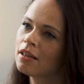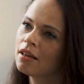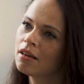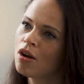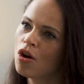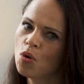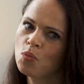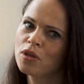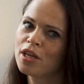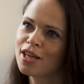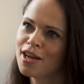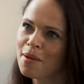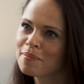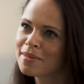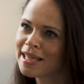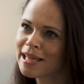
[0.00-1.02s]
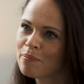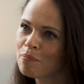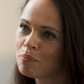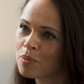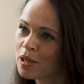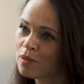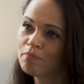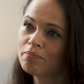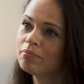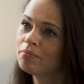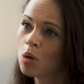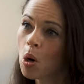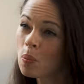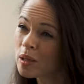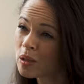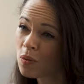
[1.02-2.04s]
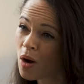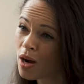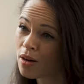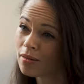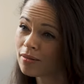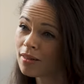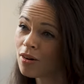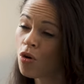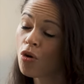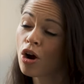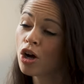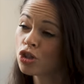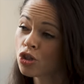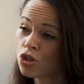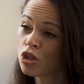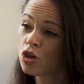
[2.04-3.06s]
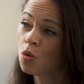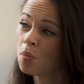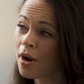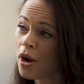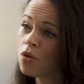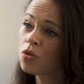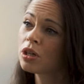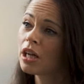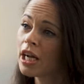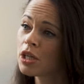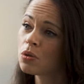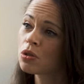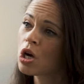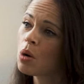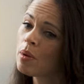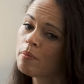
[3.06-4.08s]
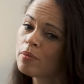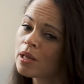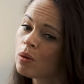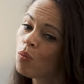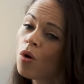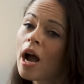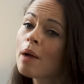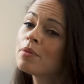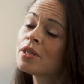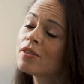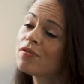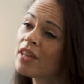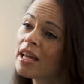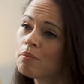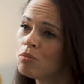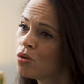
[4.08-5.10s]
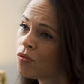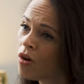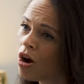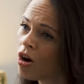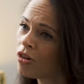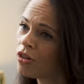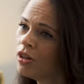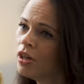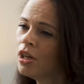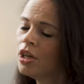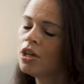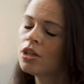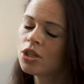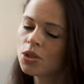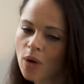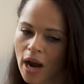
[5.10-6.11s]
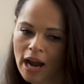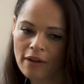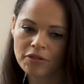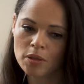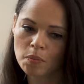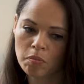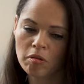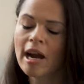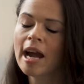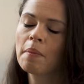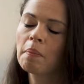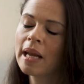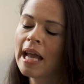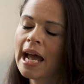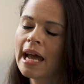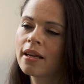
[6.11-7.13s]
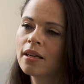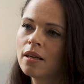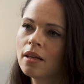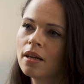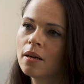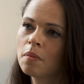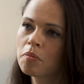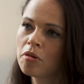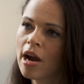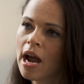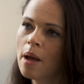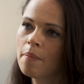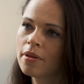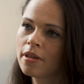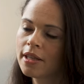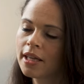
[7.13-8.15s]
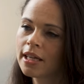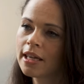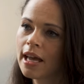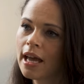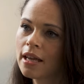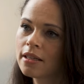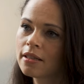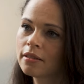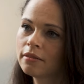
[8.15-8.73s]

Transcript: and hope that it comes in but it probably won't or i'll use, or my old clients will come in but then what happens if they move on mm-hmm. you have to plan and prep and think ahead